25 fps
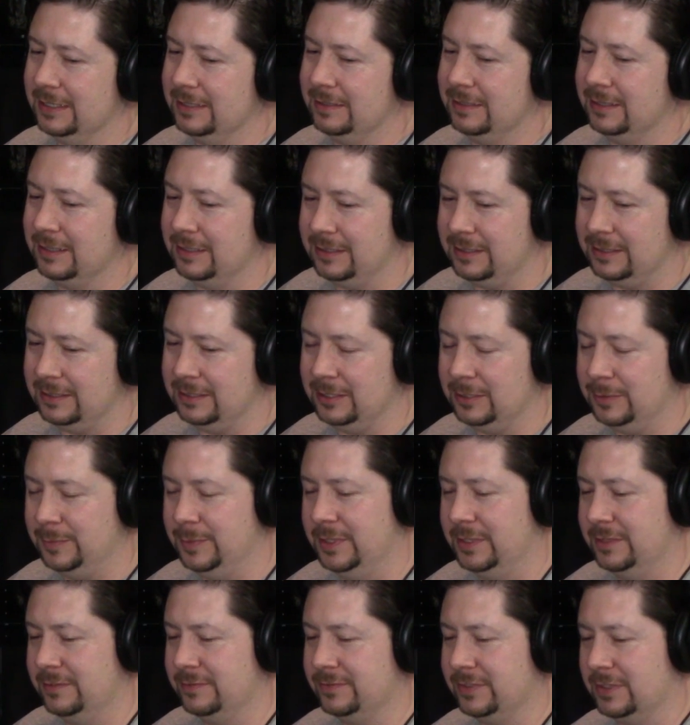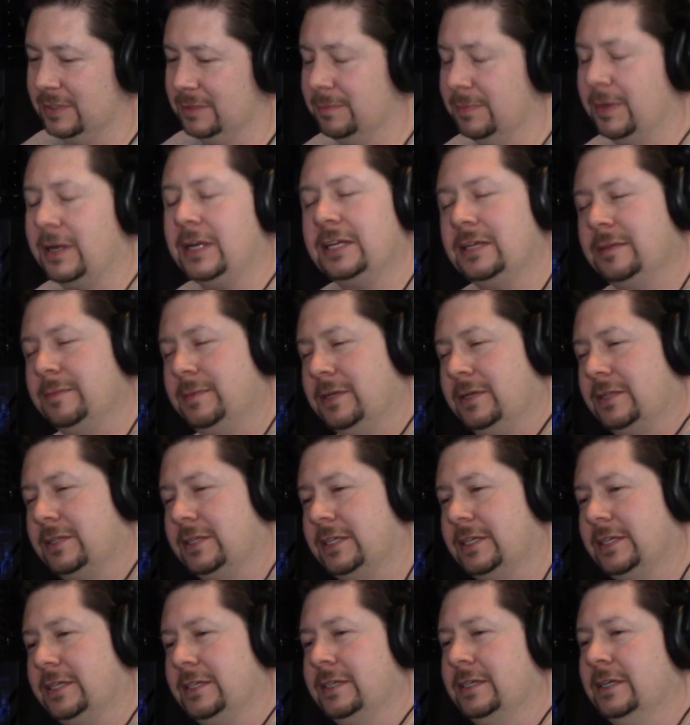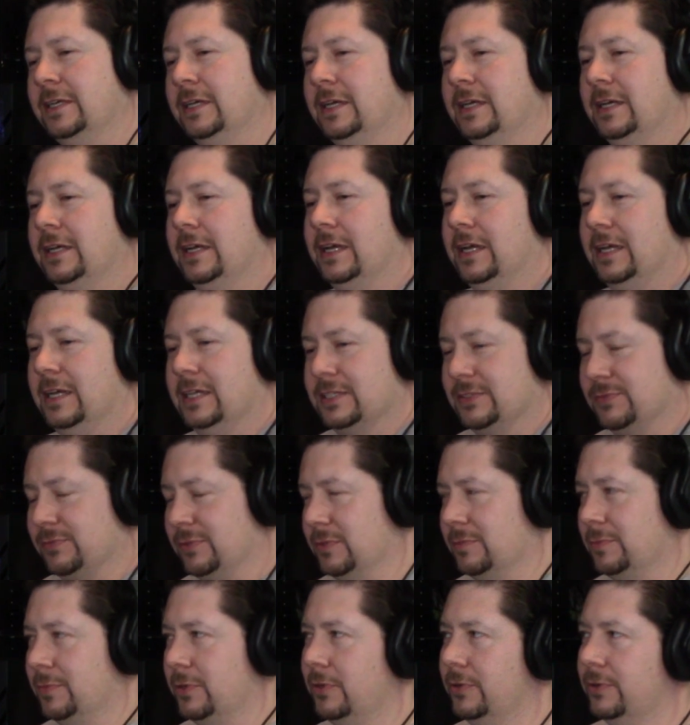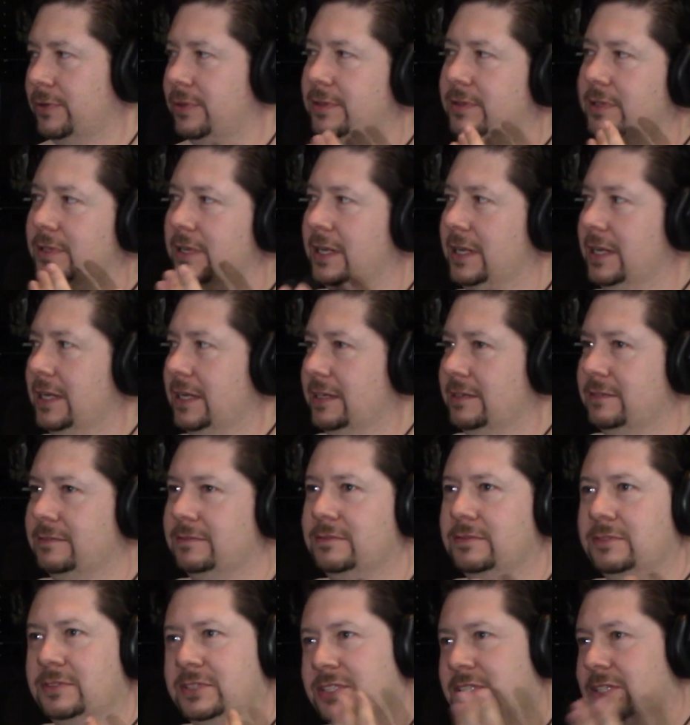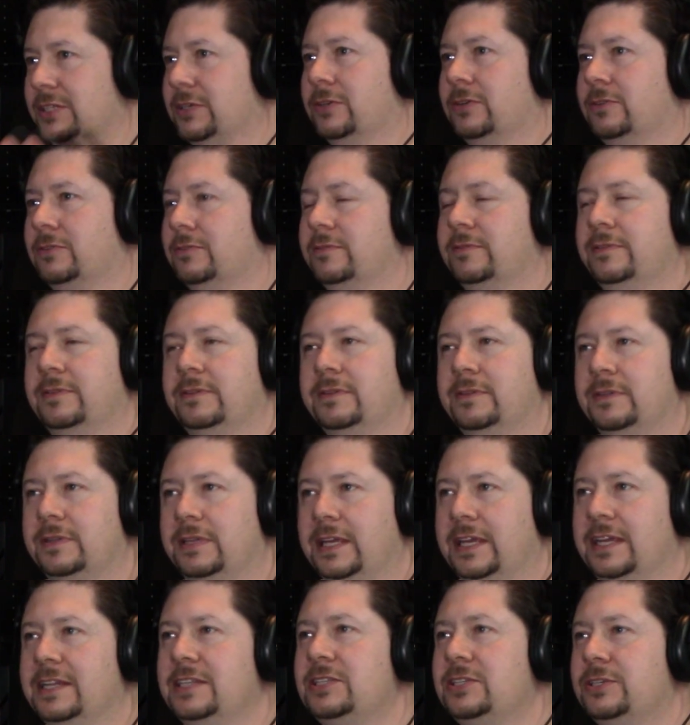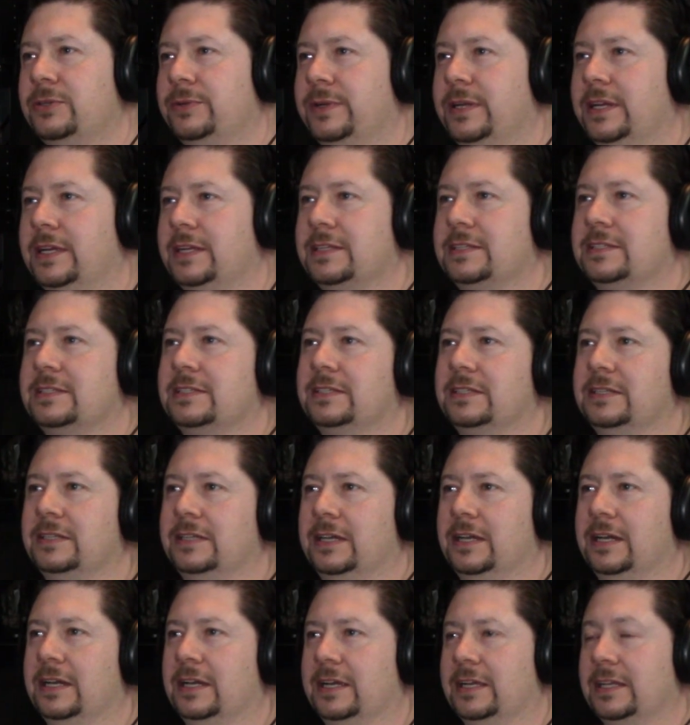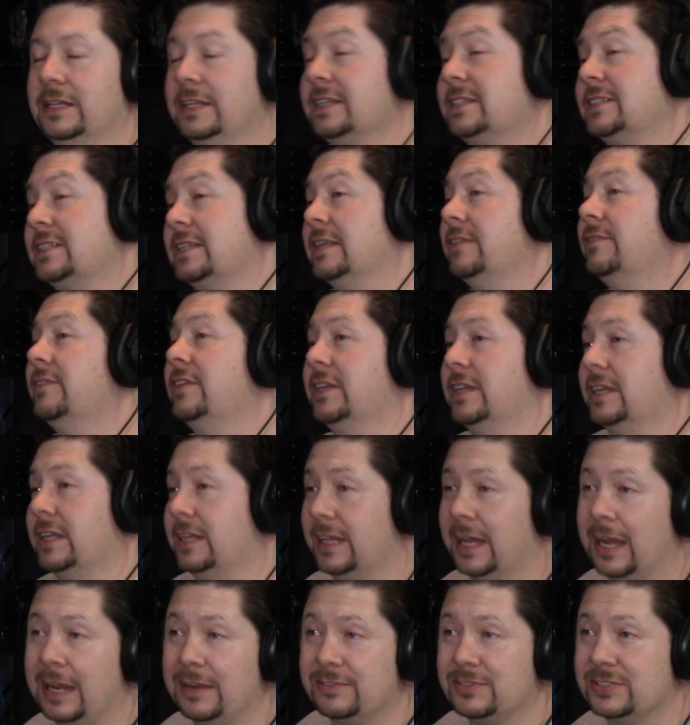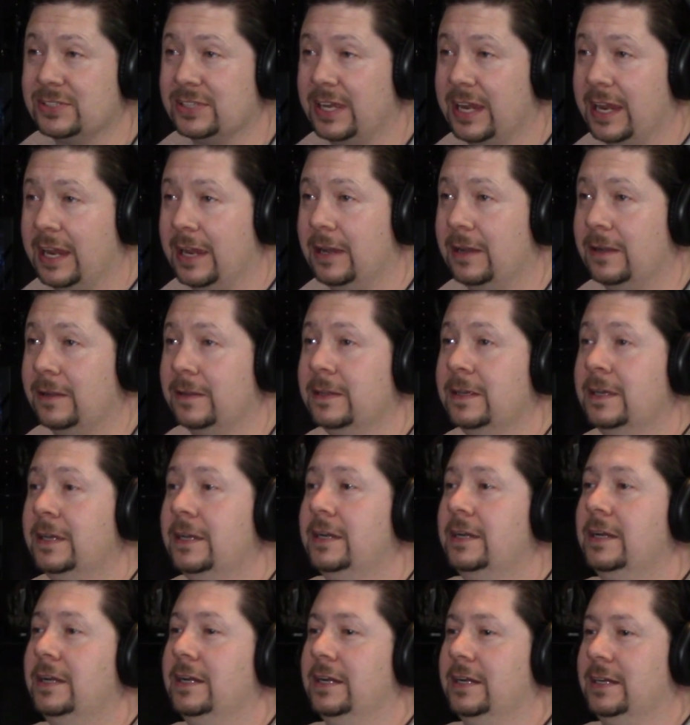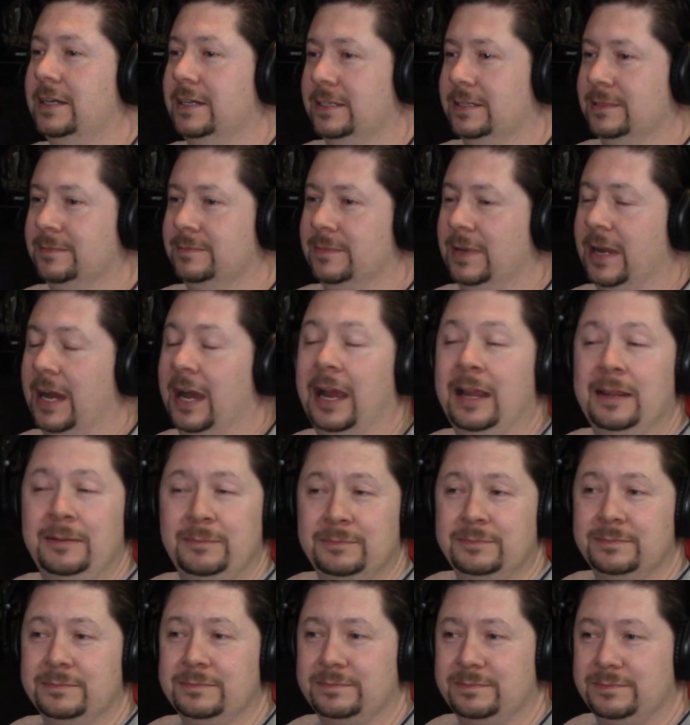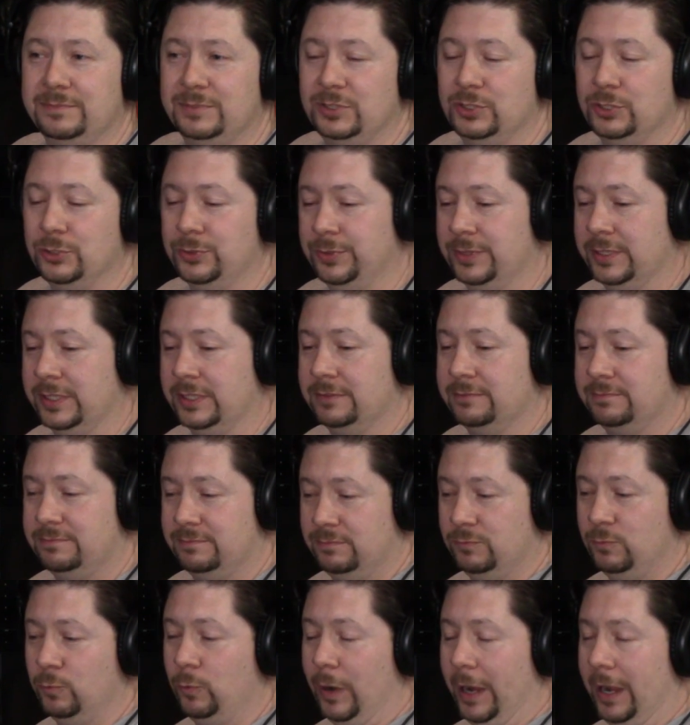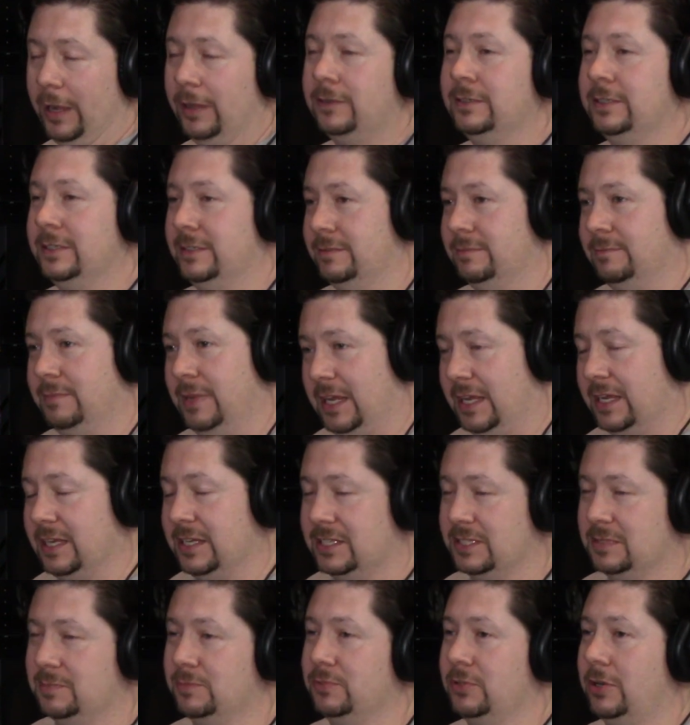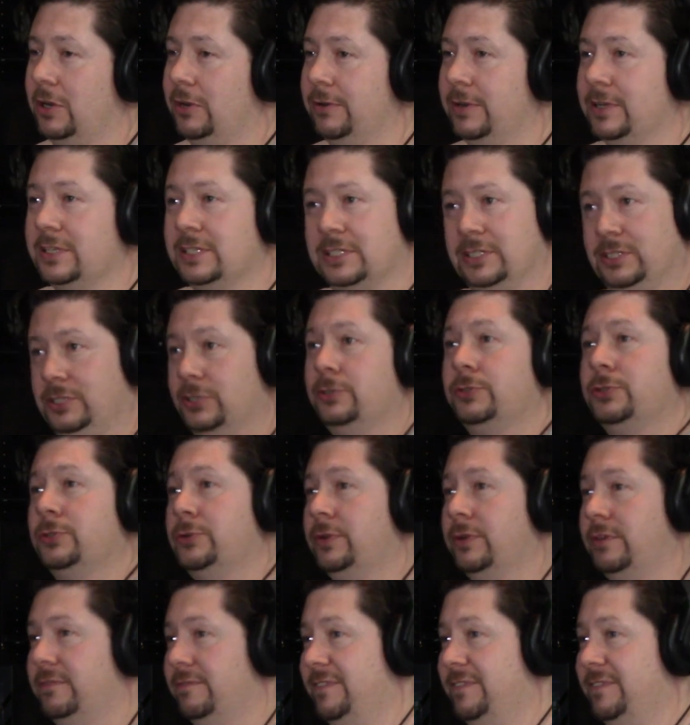little bit of bodybuilding, as we're both still into it, at least living the lifestyle. I'm doing well and making some progress, and you're doing